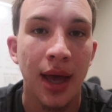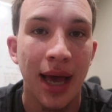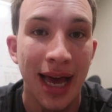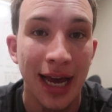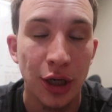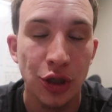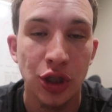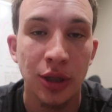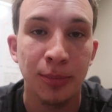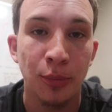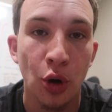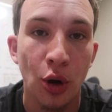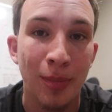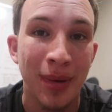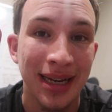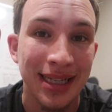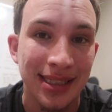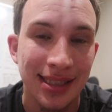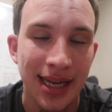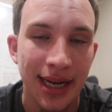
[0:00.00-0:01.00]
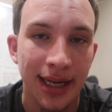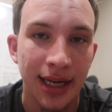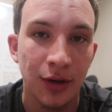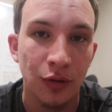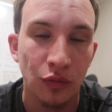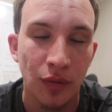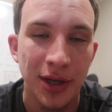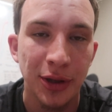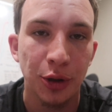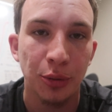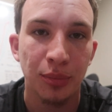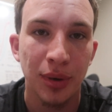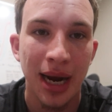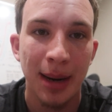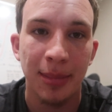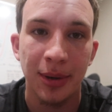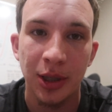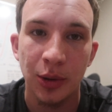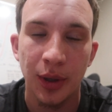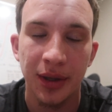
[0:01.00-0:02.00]
I actually bought my second rental
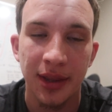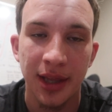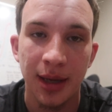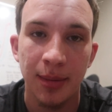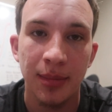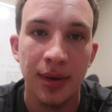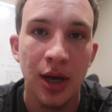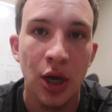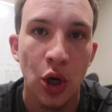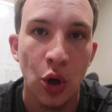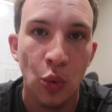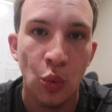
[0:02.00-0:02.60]
property with him.